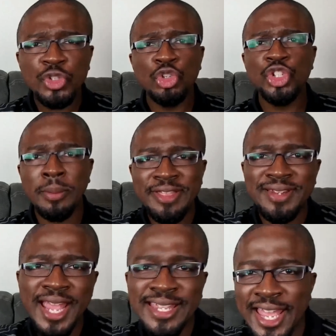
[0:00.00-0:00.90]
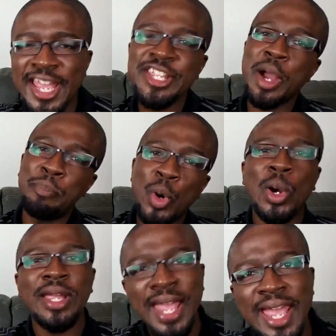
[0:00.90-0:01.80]
What's good, John Anthony, aka your
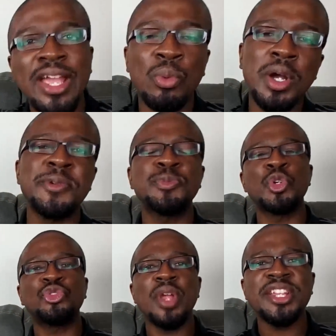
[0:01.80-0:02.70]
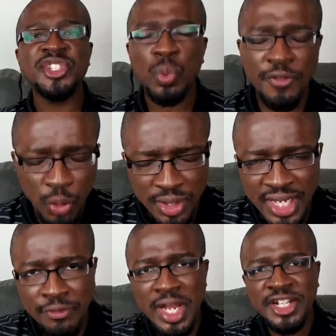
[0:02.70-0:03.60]
boy, and welcome to Sports Reactions, where of course
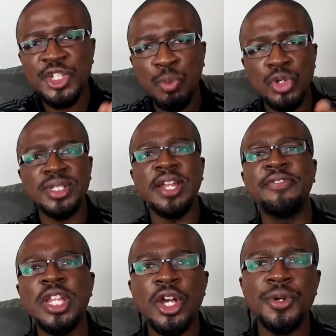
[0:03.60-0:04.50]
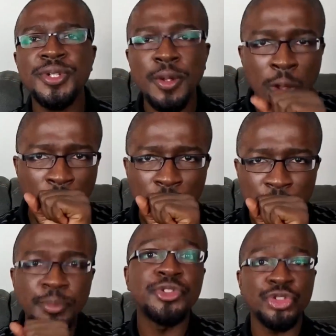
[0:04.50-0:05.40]
I react to sports-related videos.
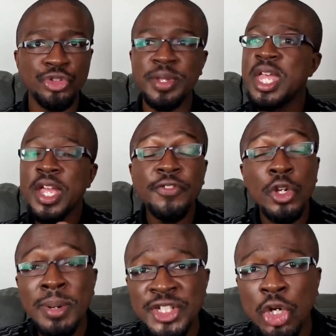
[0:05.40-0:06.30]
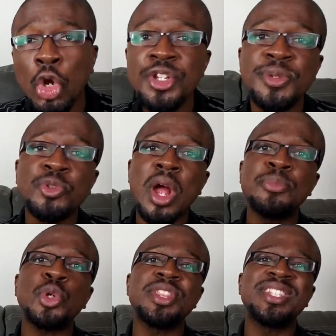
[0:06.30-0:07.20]
Excuse me. If you're new to my channel, go ahead and
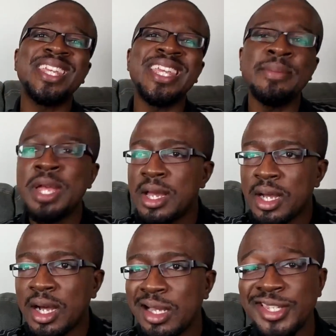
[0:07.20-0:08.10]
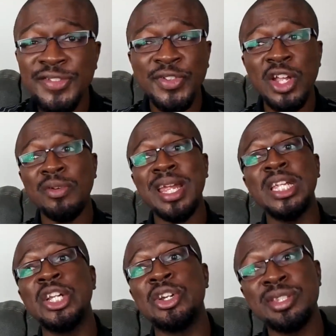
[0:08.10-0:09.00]
subscribe, join the team. Uh, this video right
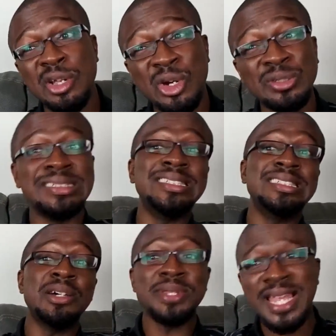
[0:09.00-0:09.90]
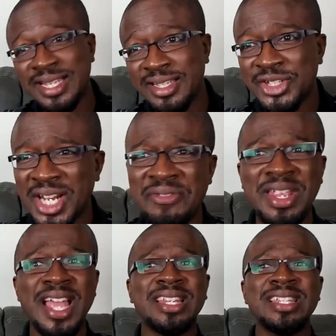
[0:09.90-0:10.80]
here, so uh, I was like, should I
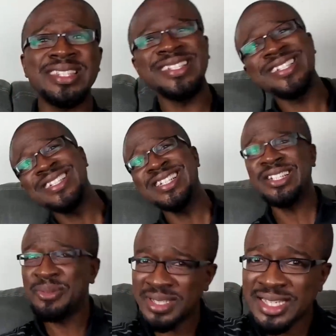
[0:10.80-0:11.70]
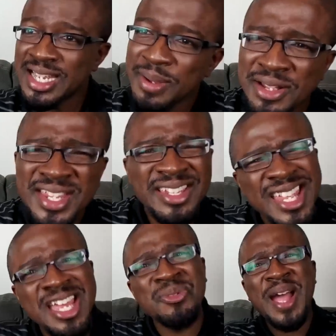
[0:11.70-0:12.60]
react to this? Uh, what? I was like,
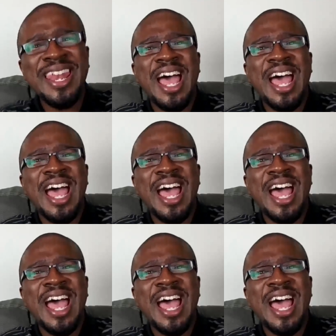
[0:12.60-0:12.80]
yeah, why